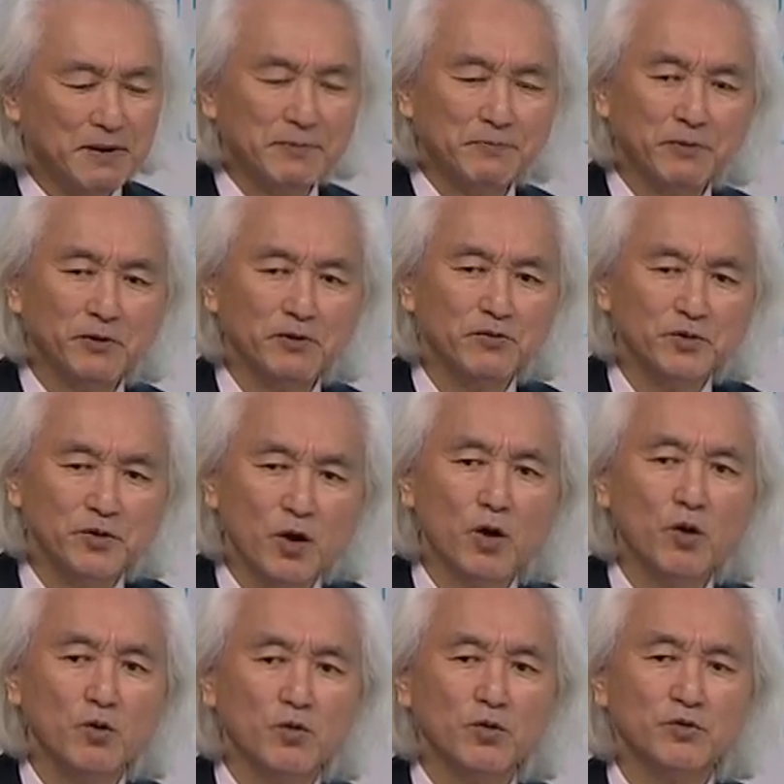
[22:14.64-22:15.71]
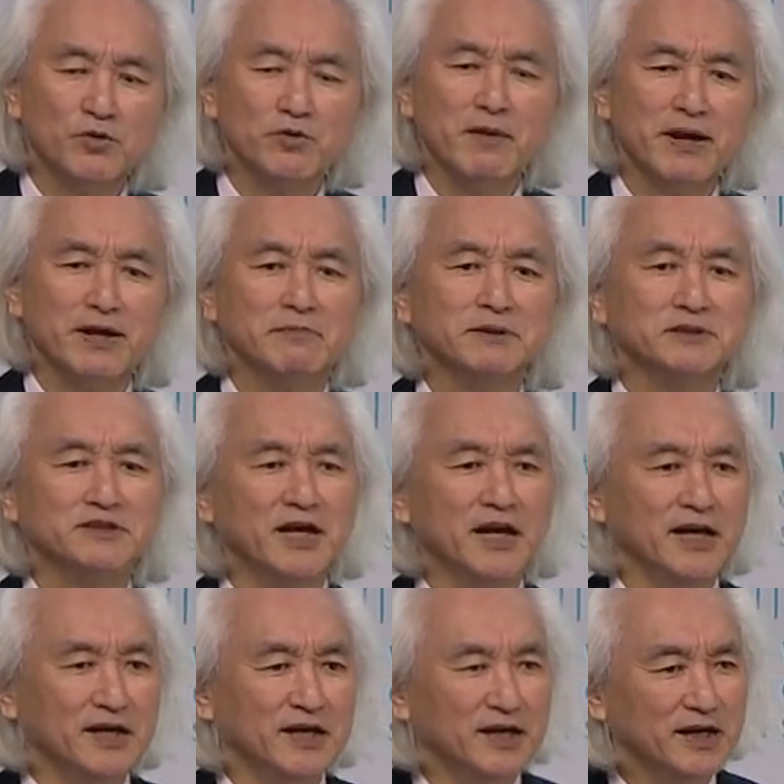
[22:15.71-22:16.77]
People know you made a
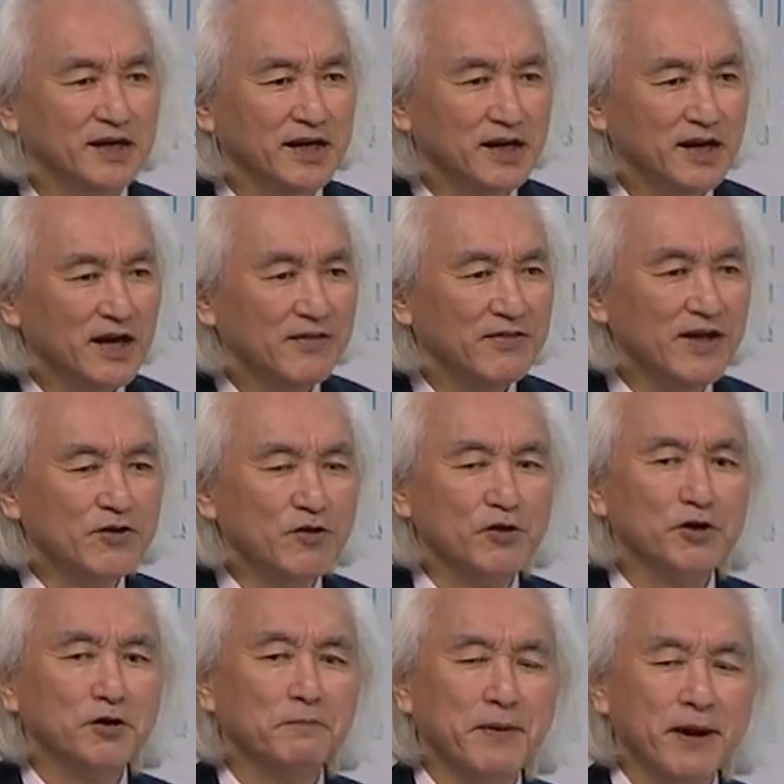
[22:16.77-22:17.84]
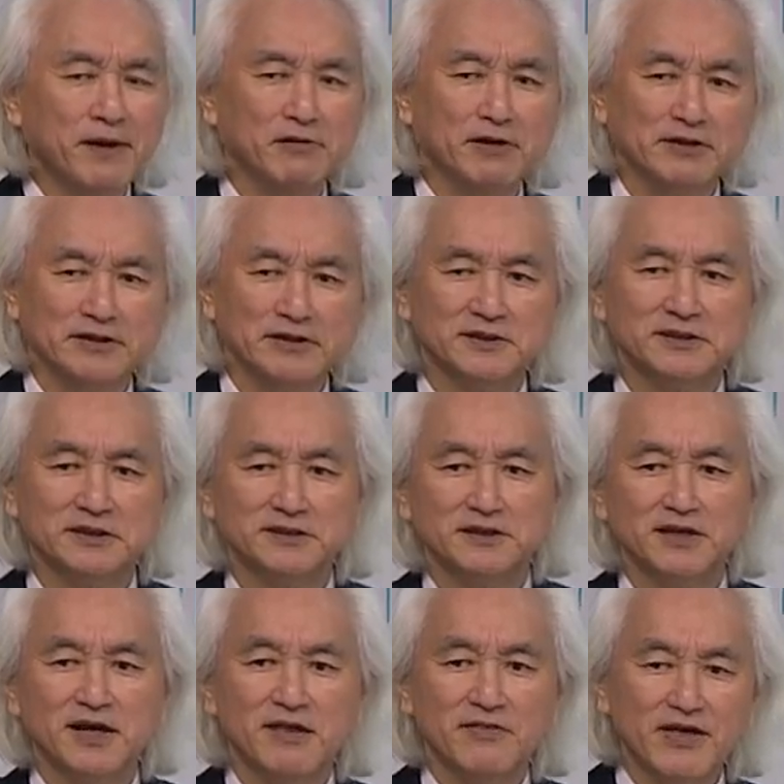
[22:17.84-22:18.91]
mistake. They know your parents.
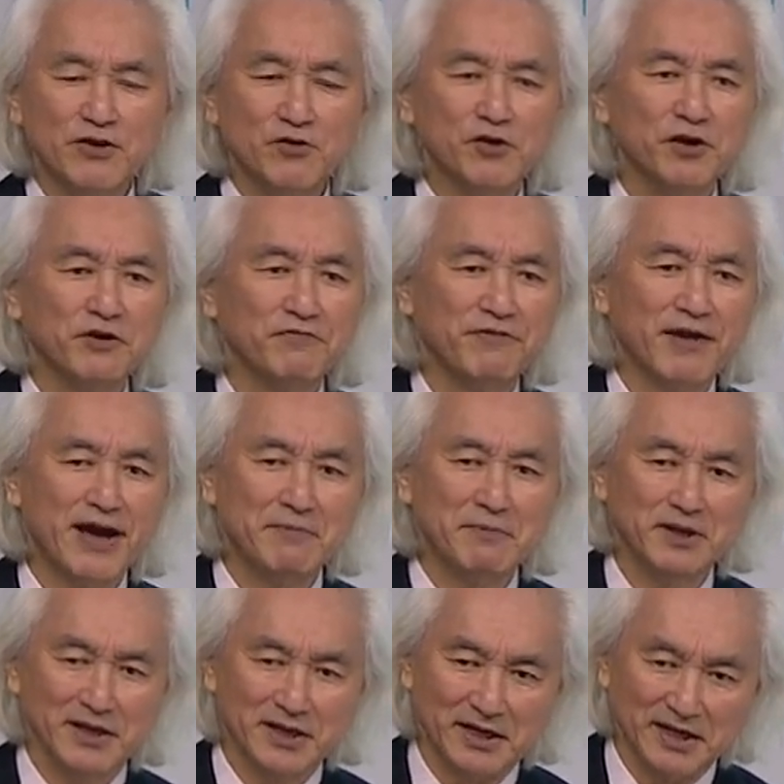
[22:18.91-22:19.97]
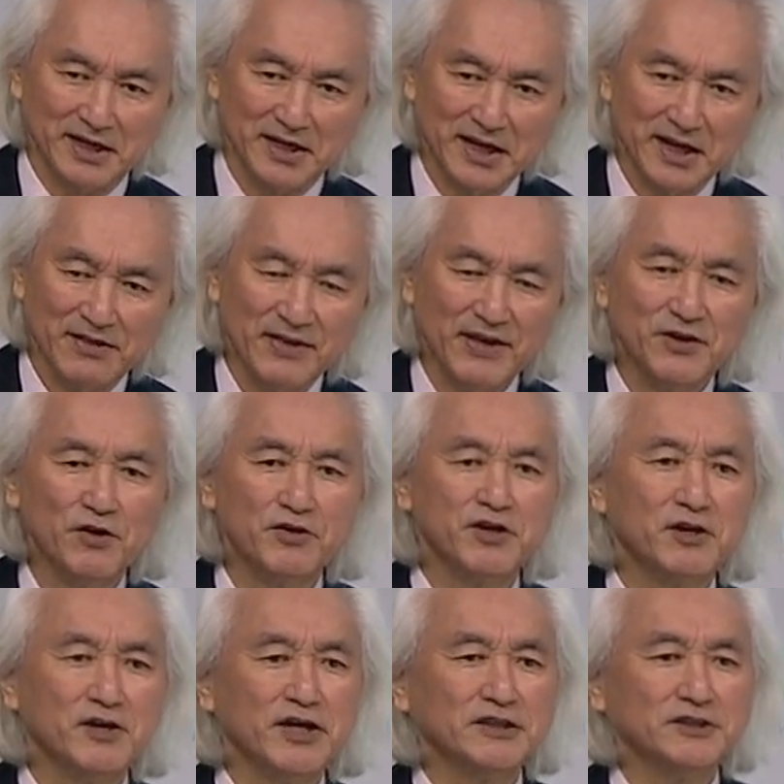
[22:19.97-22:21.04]
They know your family. They know
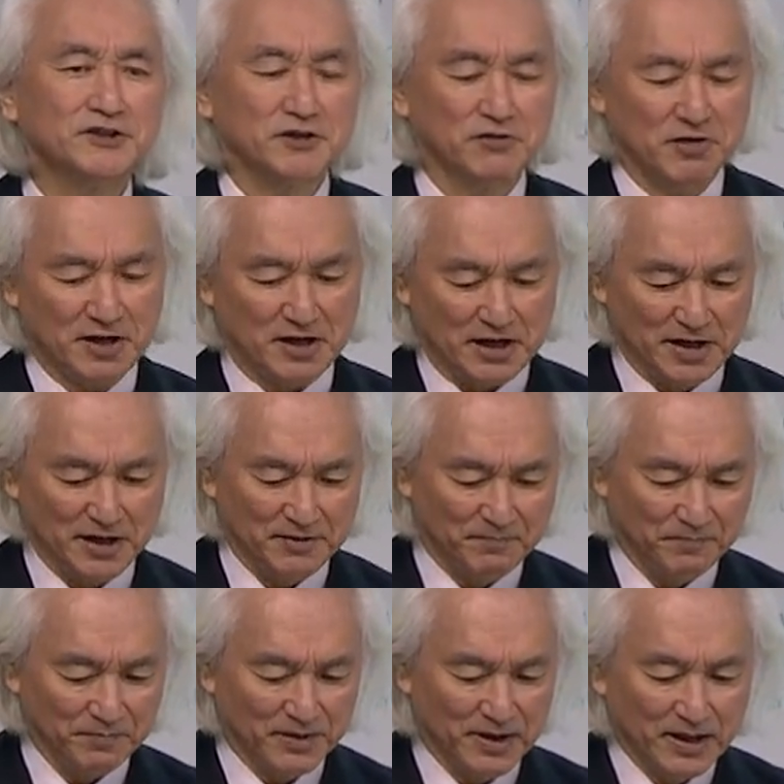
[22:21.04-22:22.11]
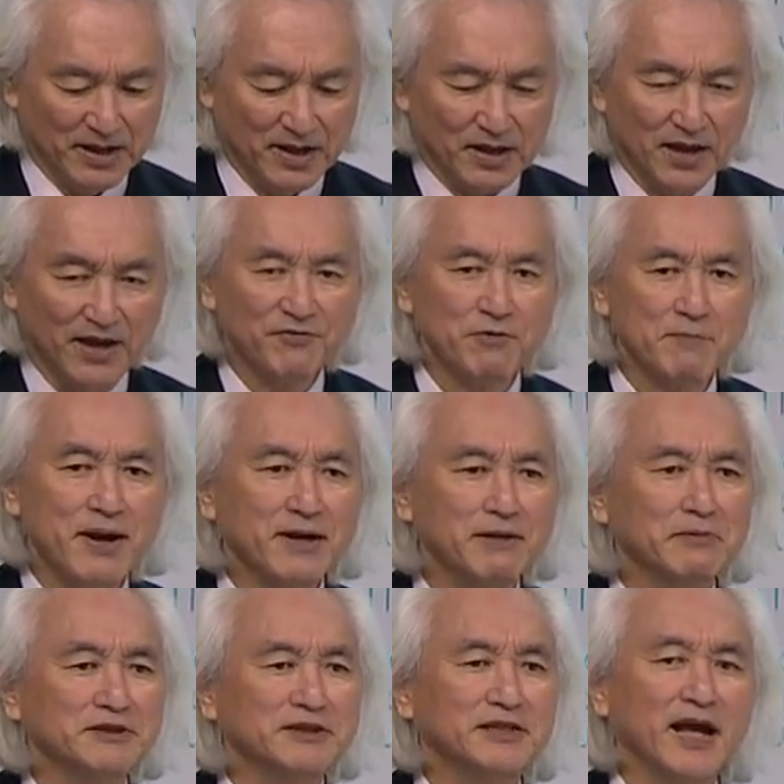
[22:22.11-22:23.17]
your history. If you make a
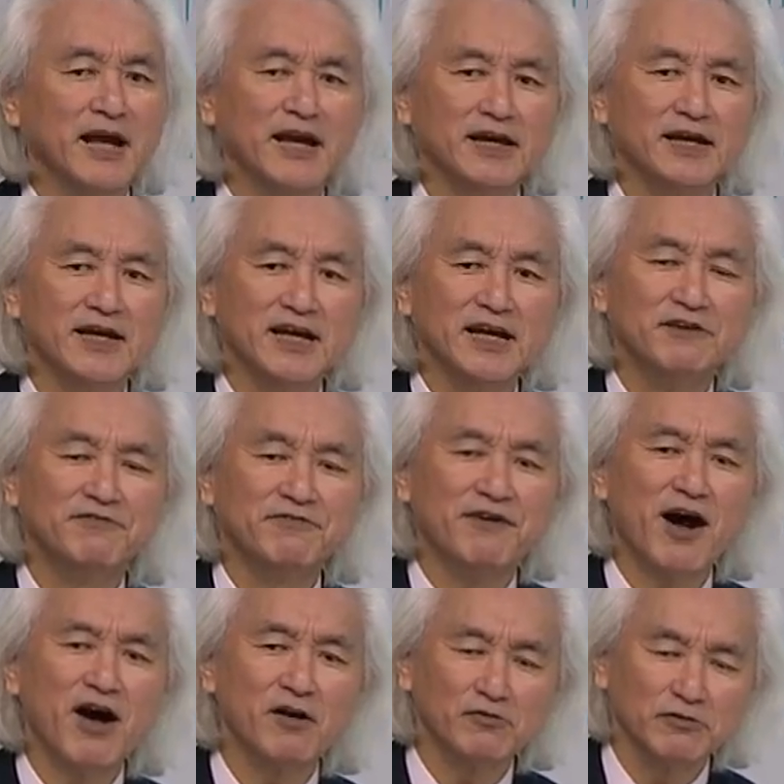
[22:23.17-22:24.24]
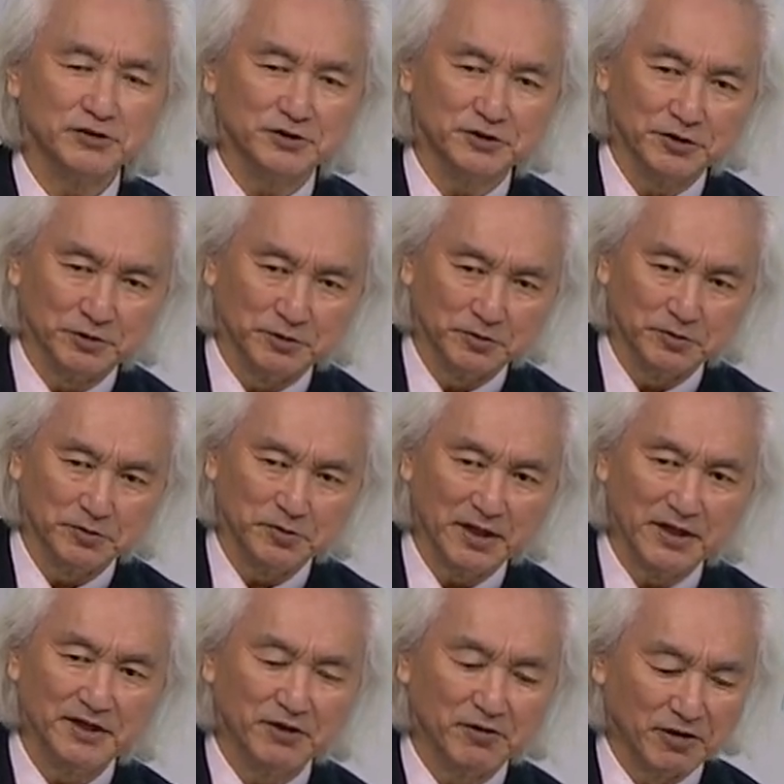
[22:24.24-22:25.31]
mistake, it follows you
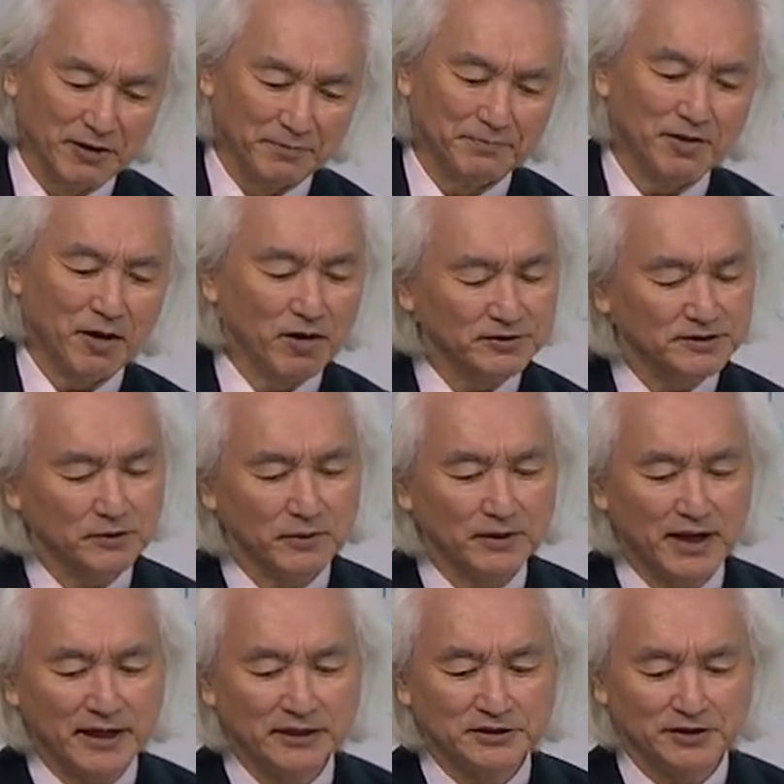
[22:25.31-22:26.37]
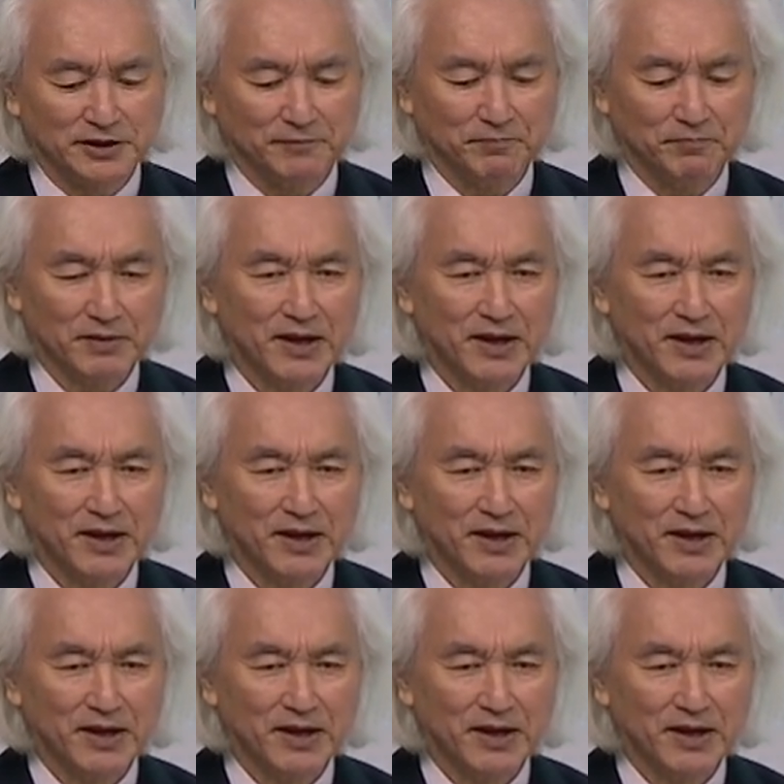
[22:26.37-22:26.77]
in Europe, also in Asia.